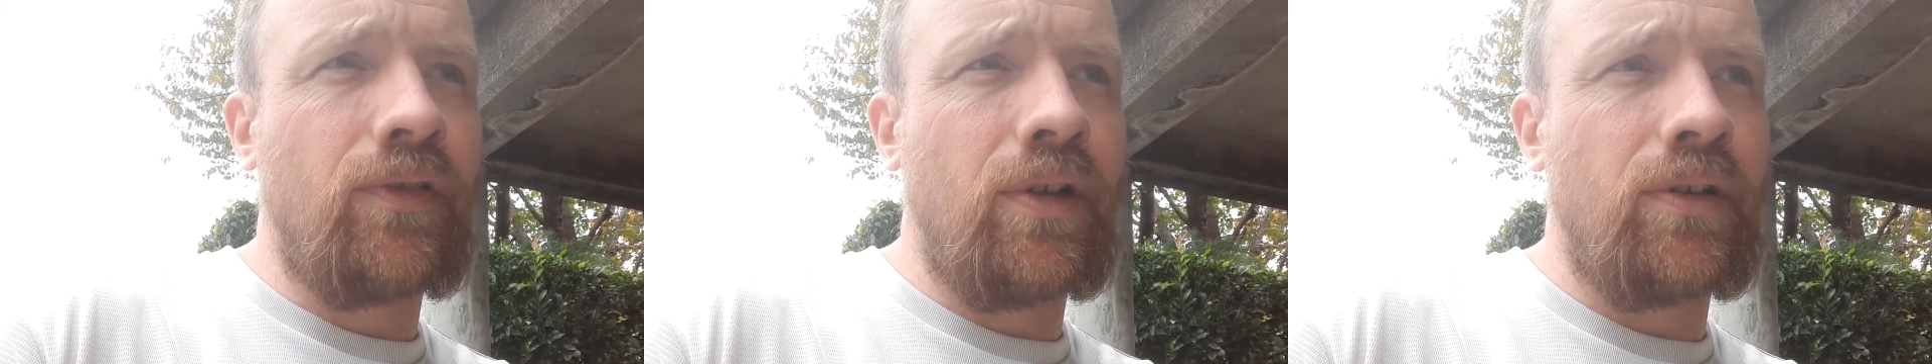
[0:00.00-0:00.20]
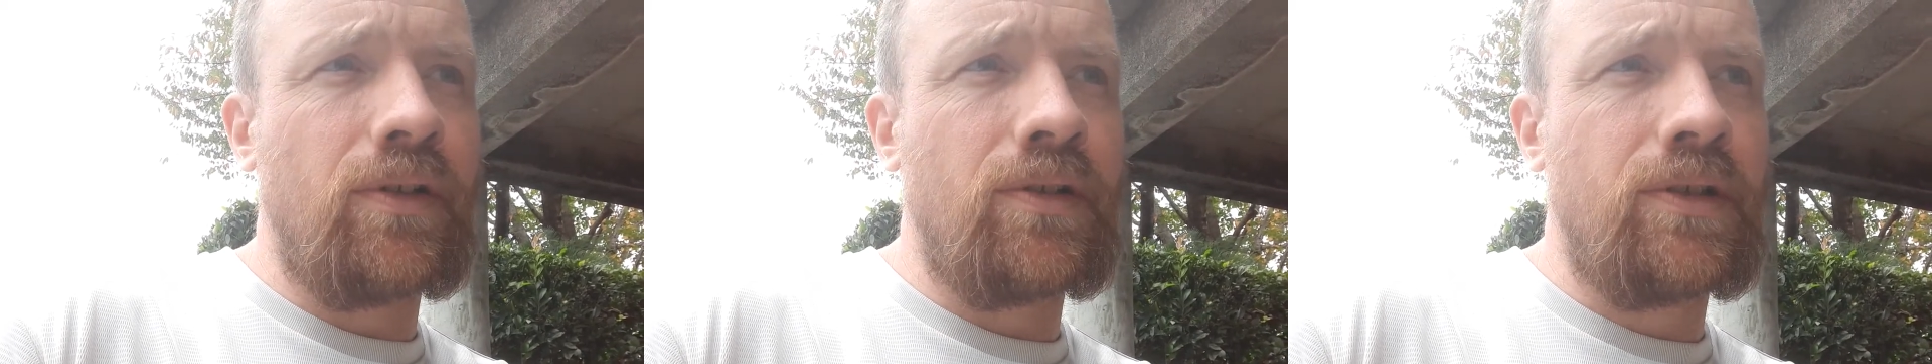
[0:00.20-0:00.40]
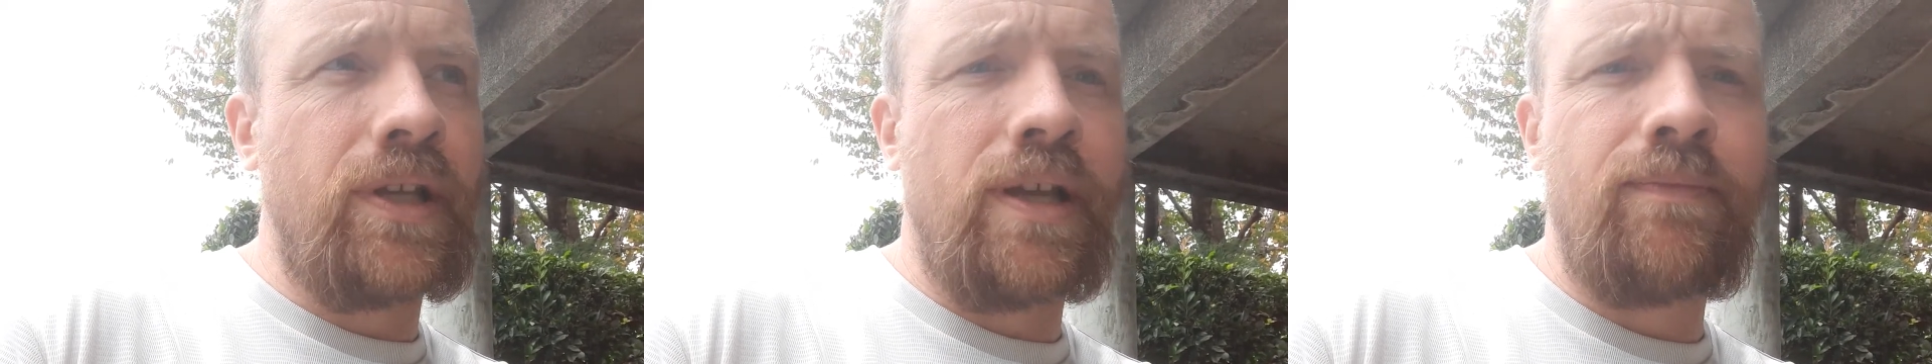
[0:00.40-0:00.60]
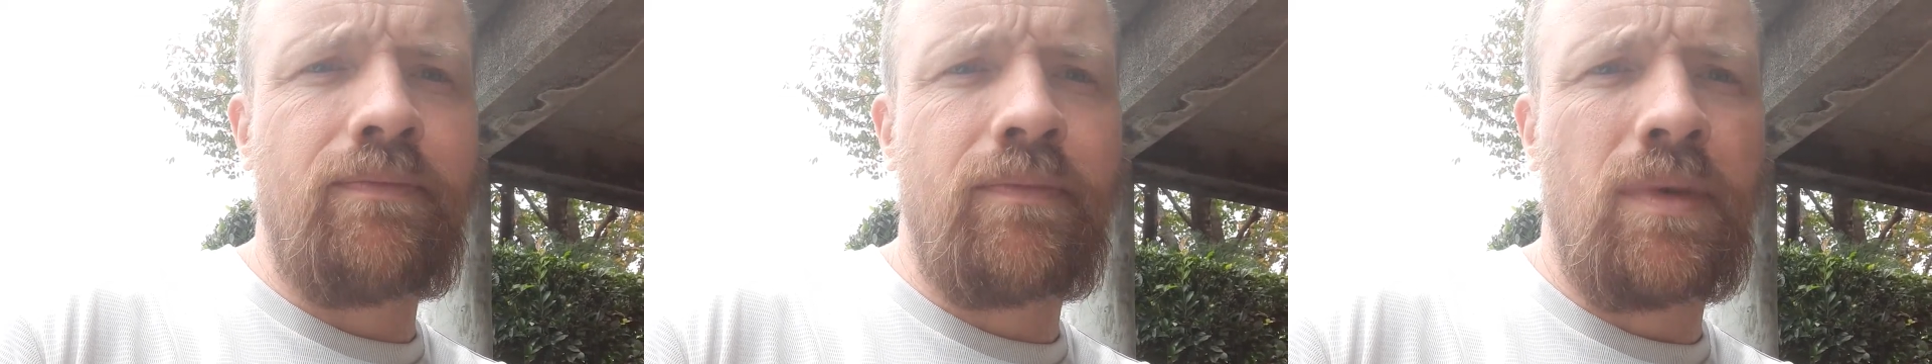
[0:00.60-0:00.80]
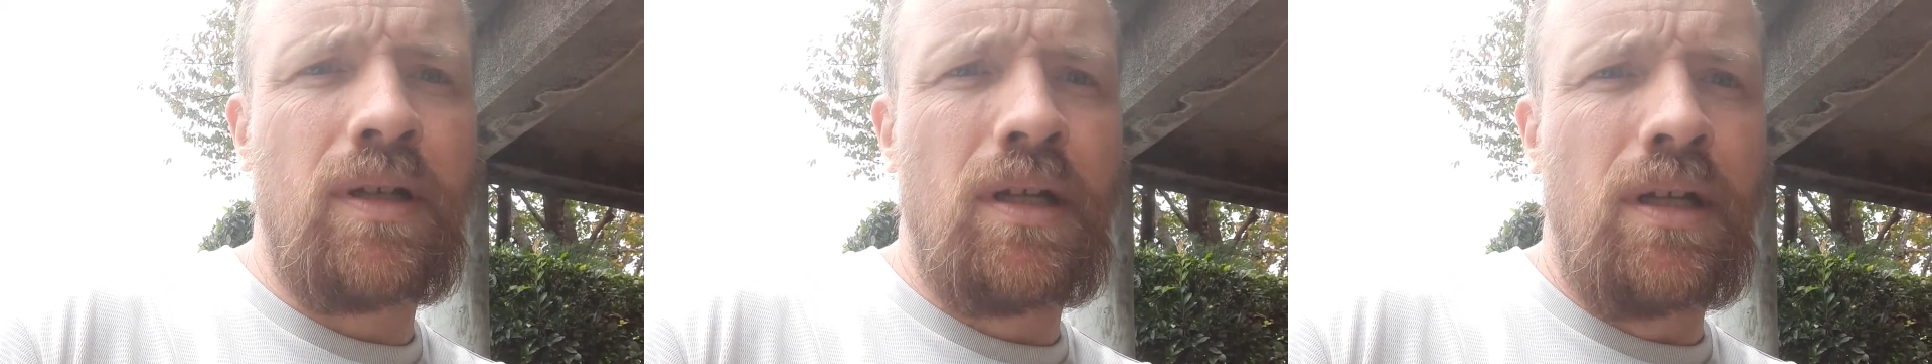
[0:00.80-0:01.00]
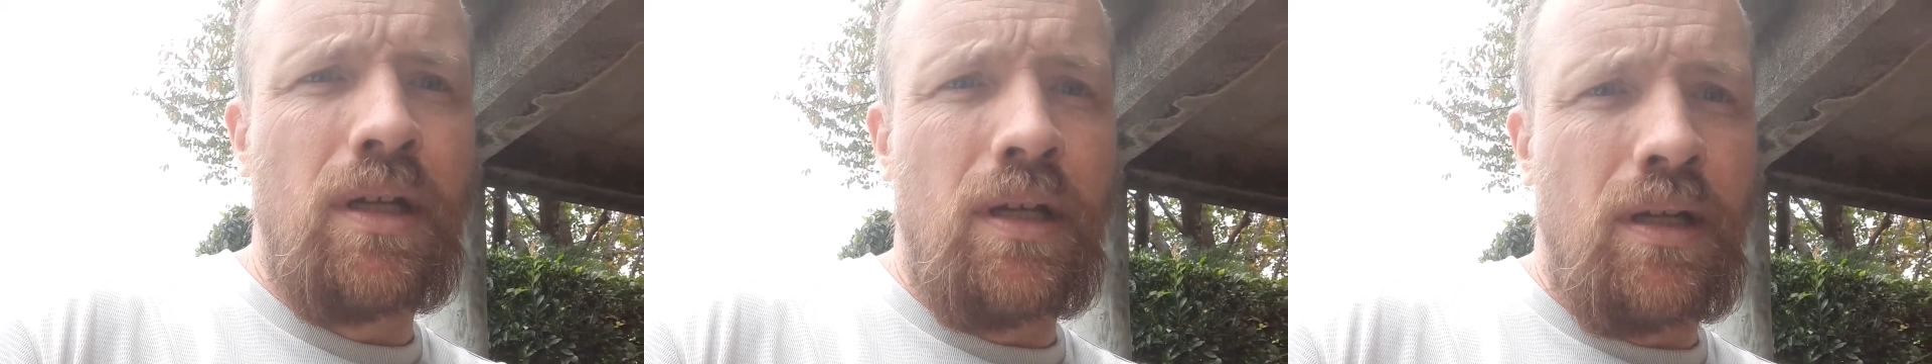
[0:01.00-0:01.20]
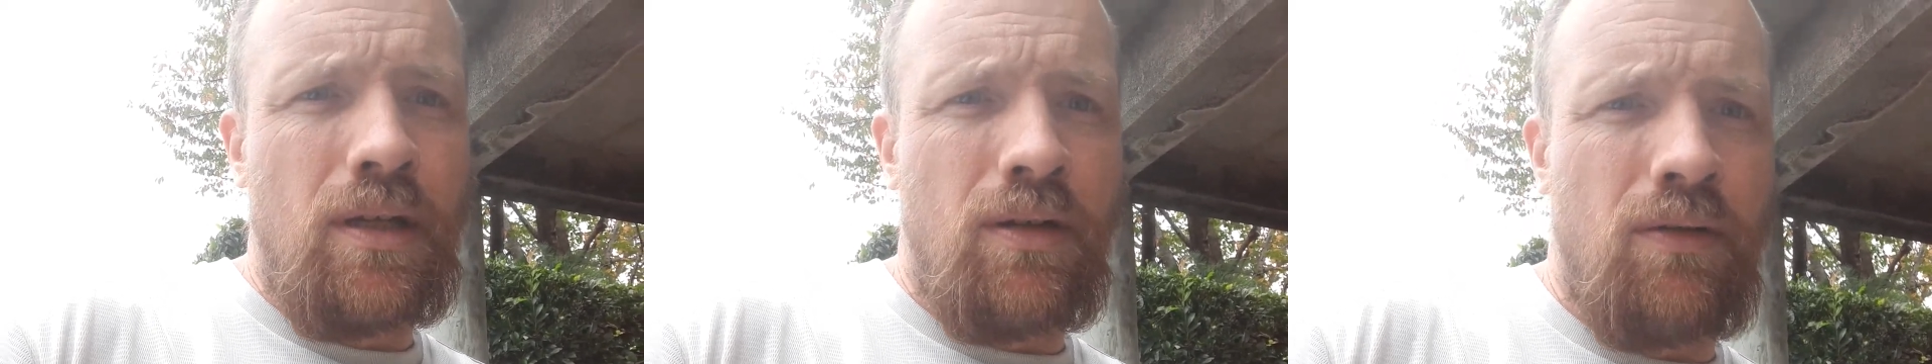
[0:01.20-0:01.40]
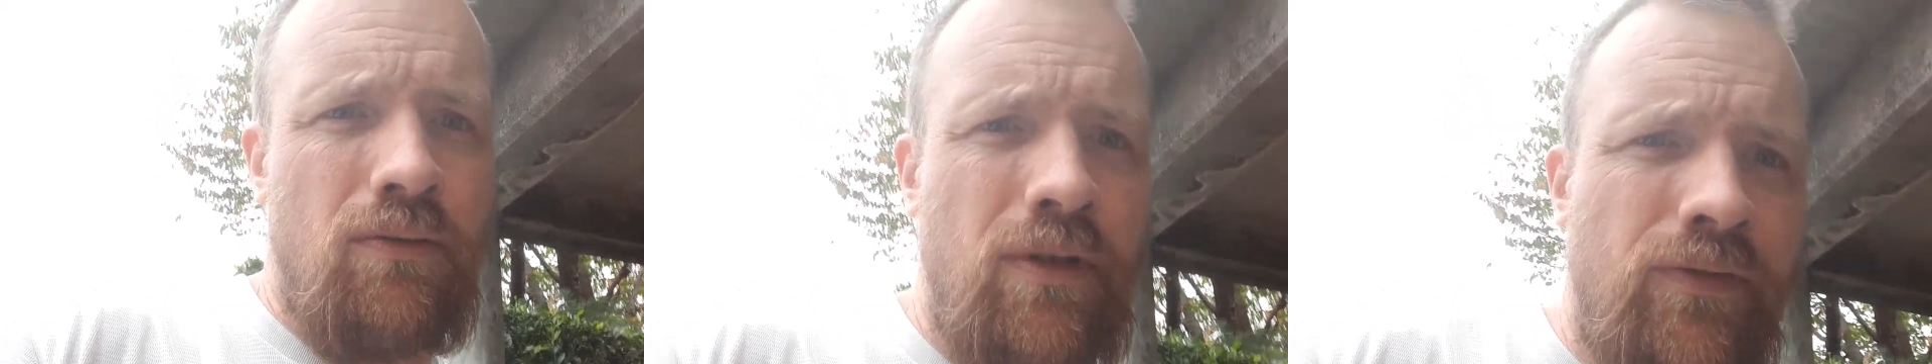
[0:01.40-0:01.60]
kind of the same
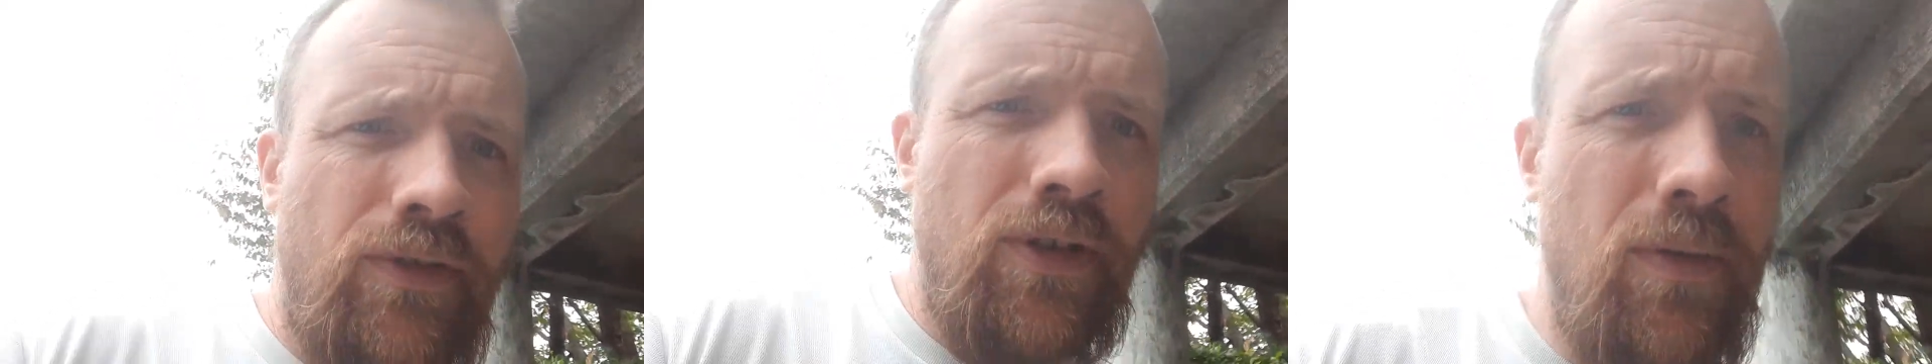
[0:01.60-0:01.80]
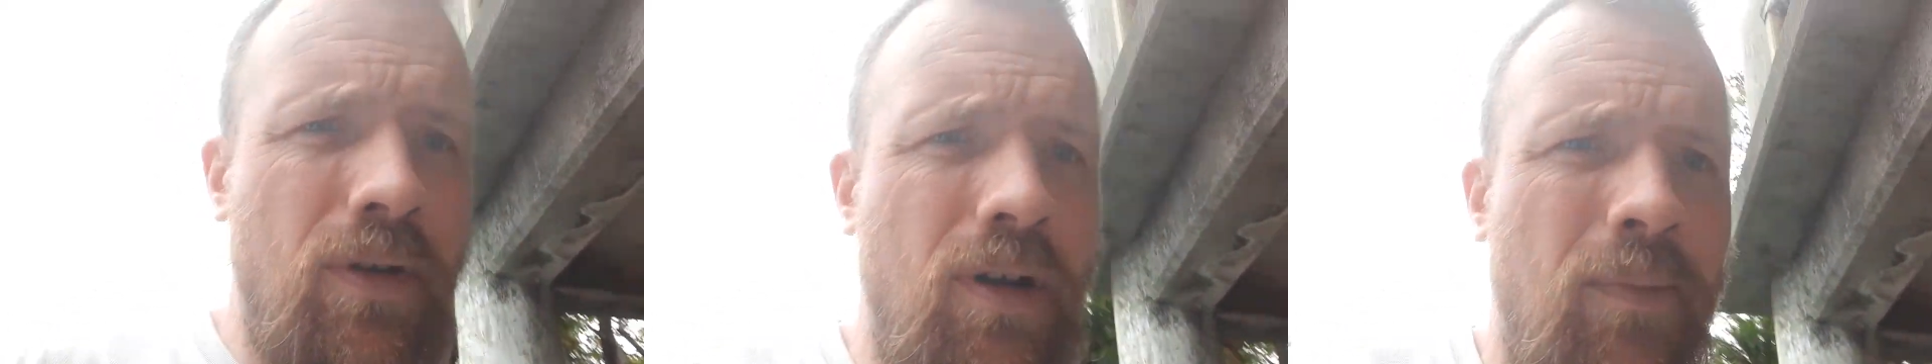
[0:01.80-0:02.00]
wherever you are